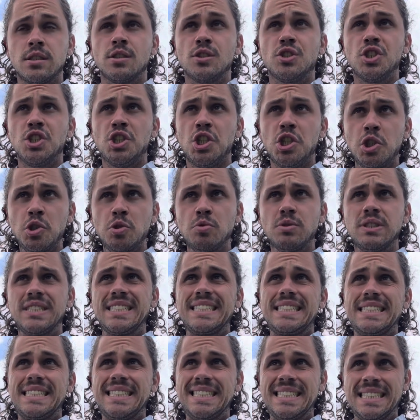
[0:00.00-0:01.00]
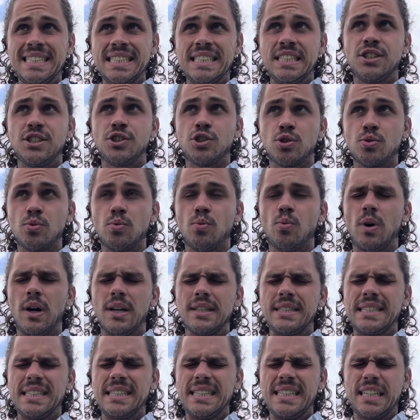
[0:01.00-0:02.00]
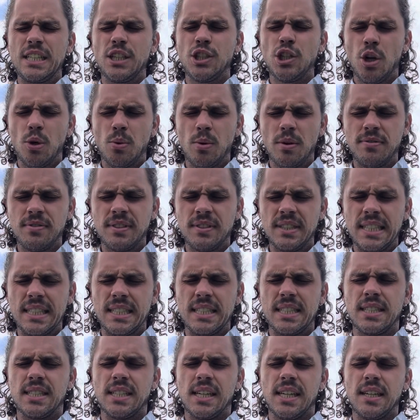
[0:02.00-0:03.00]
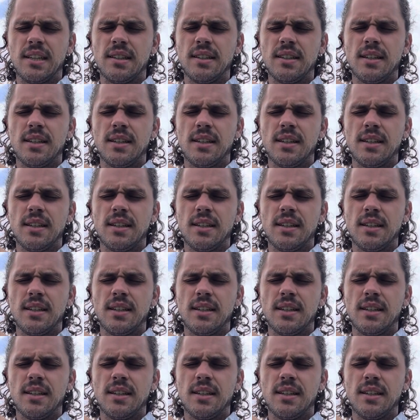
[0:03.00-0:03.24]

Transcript: no, like, I don't want to let go of this, like,